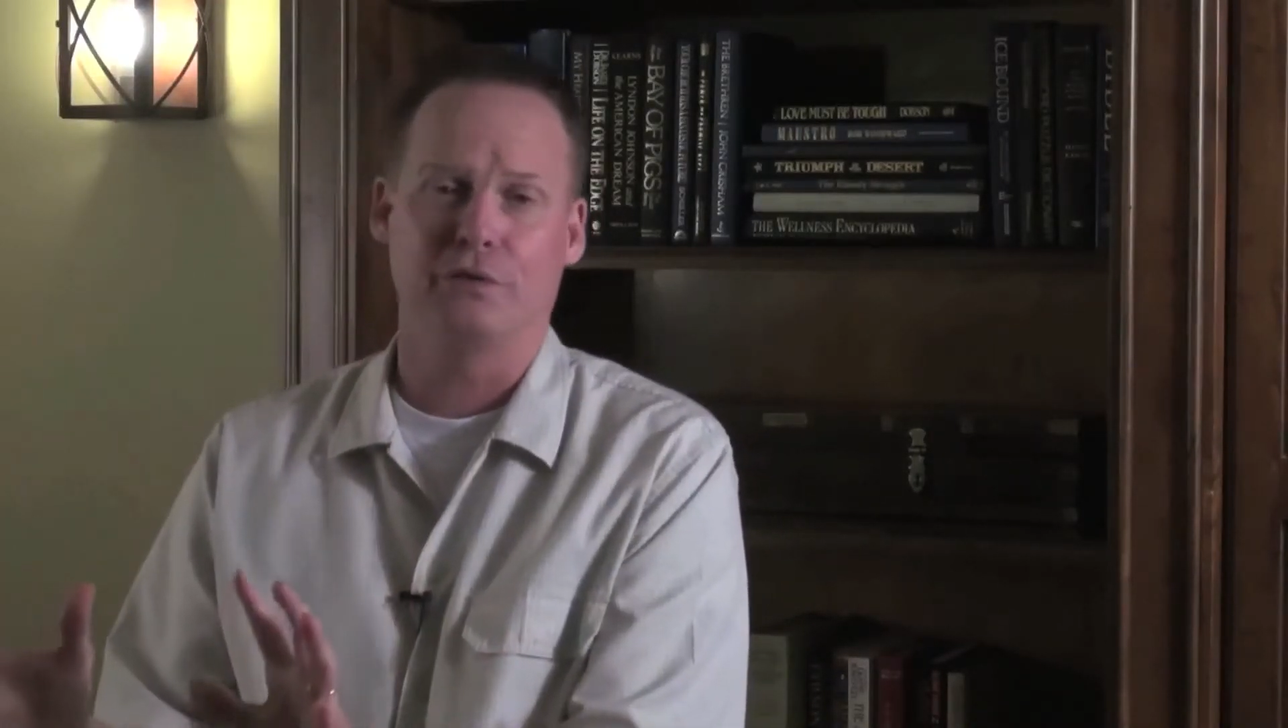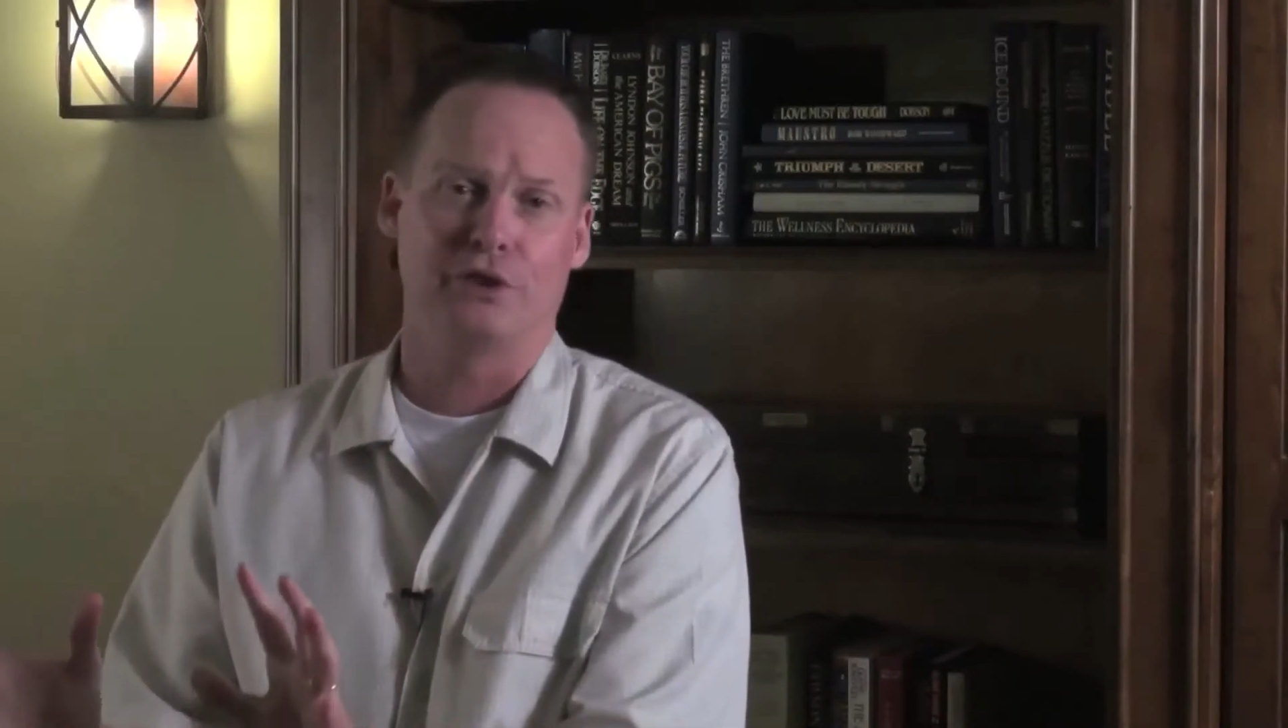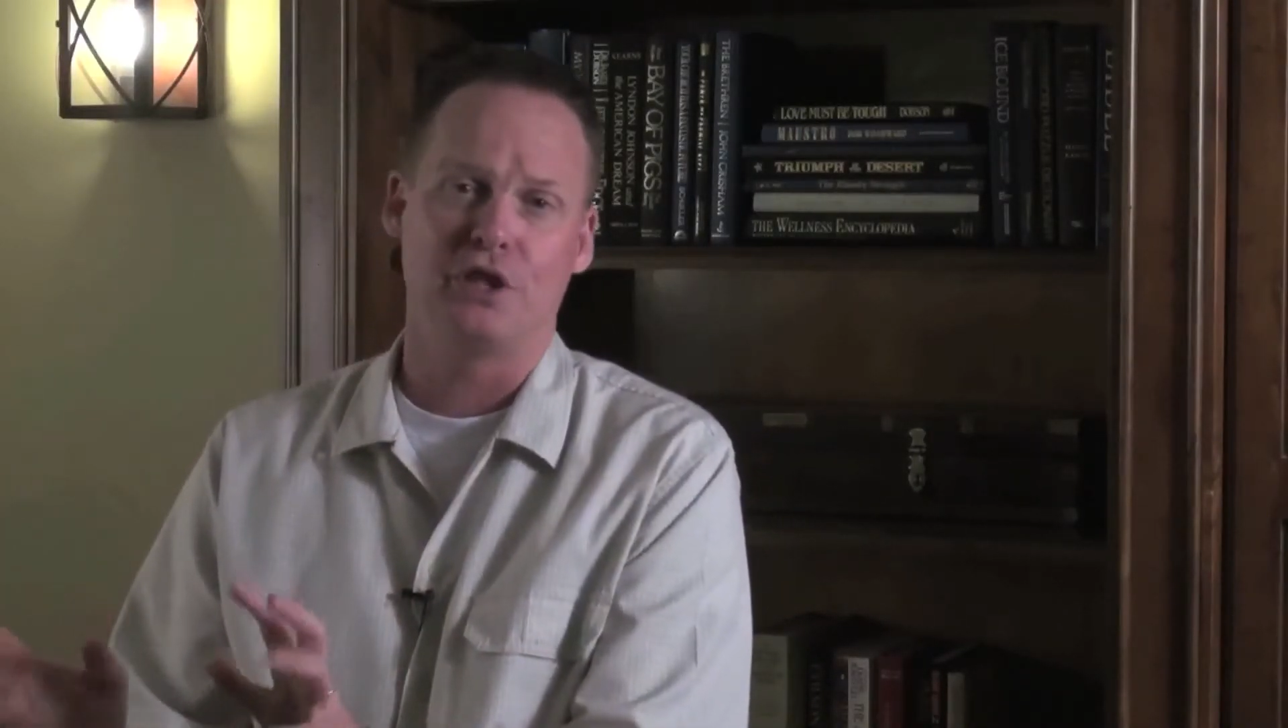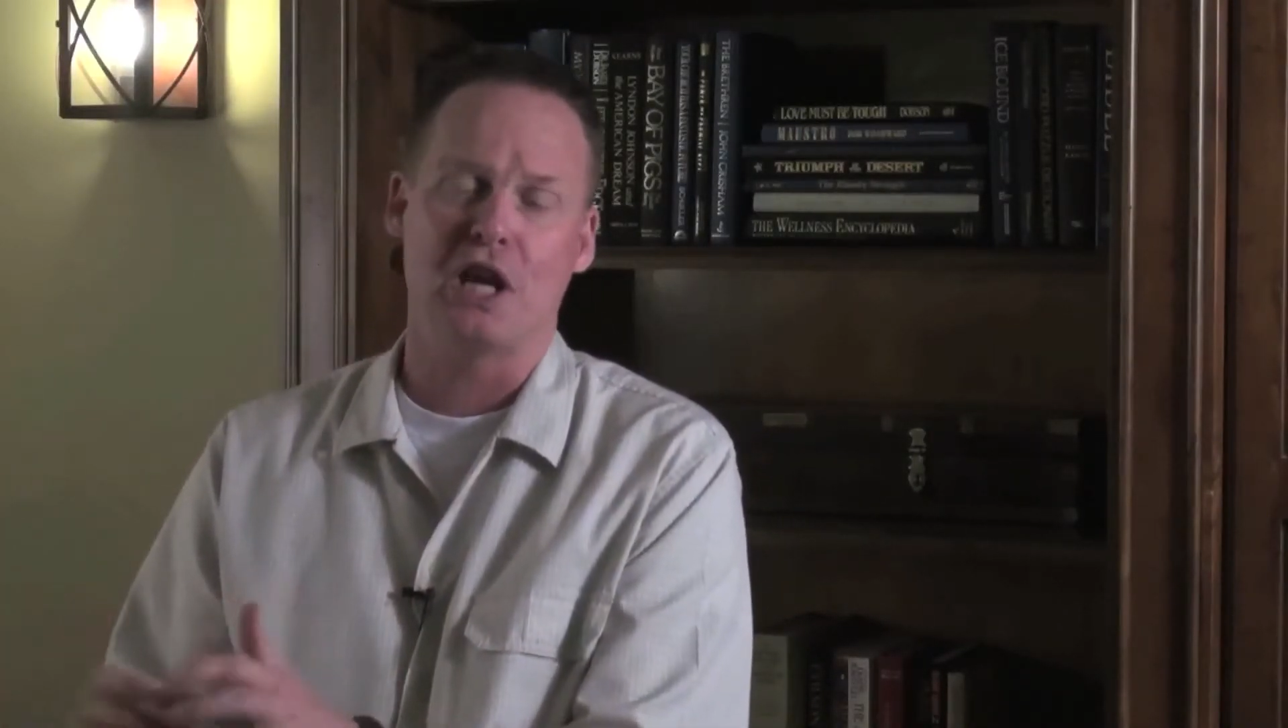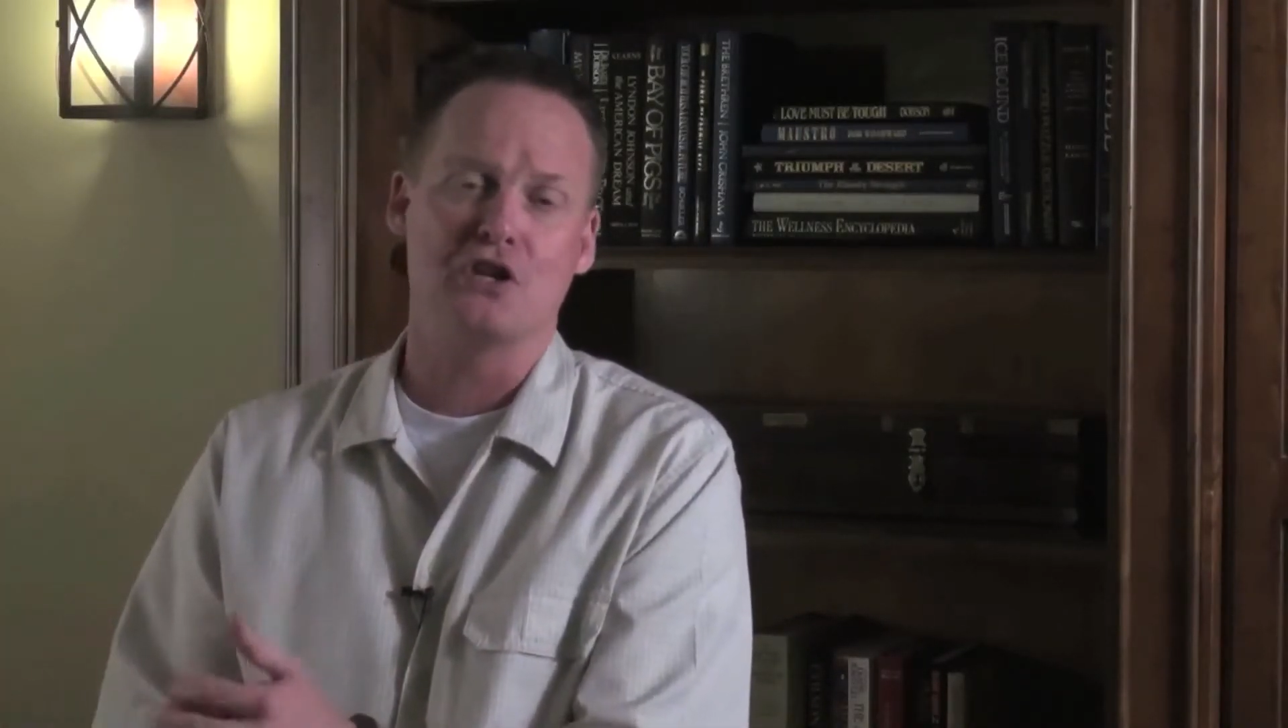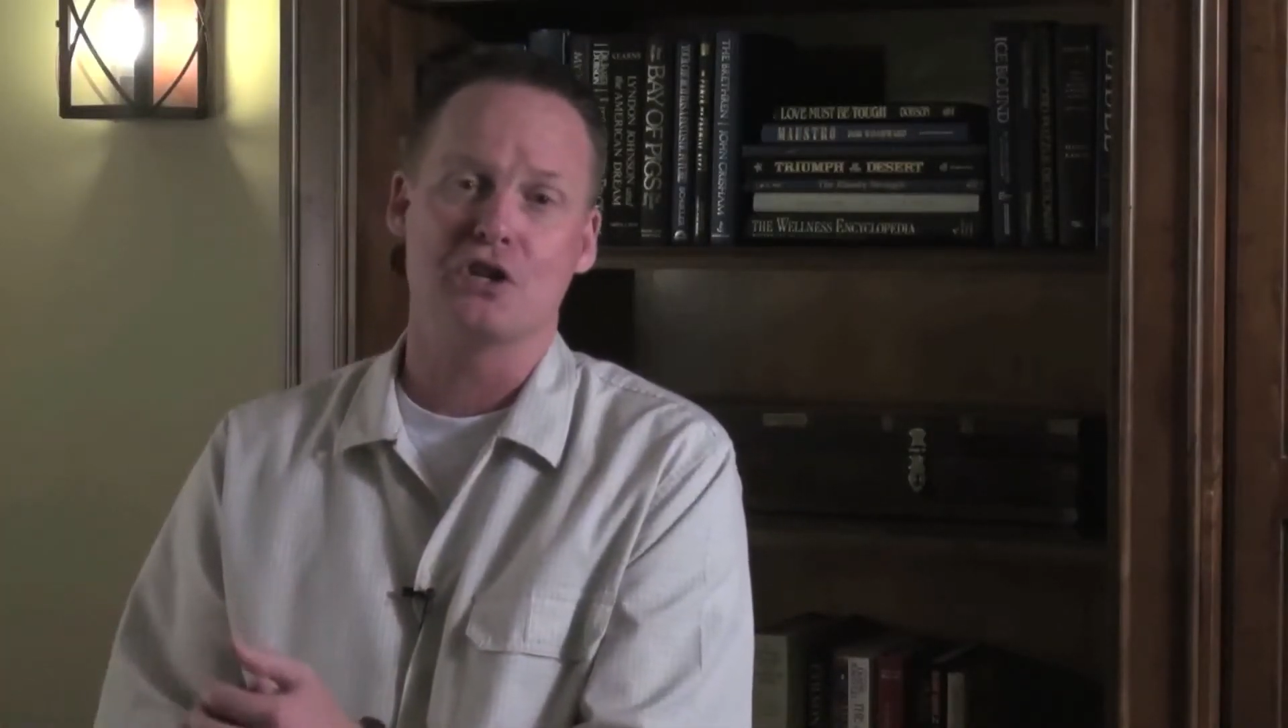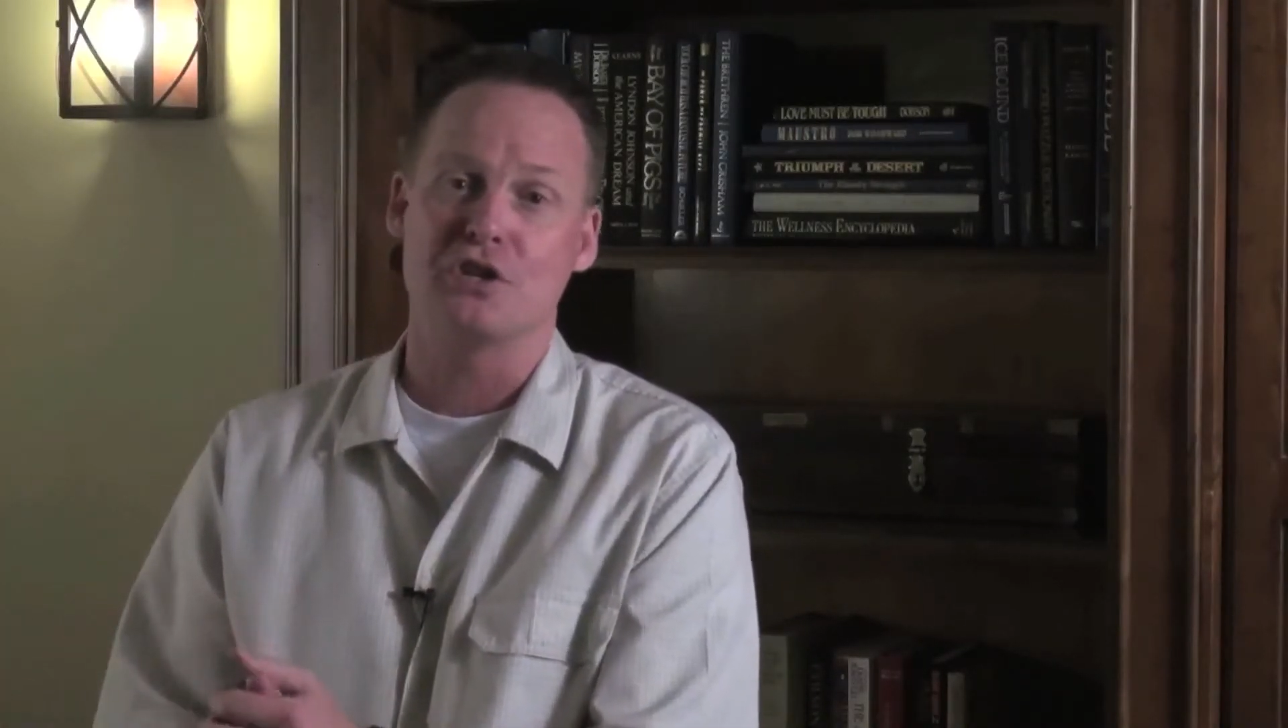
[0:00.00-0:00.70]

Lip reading: detention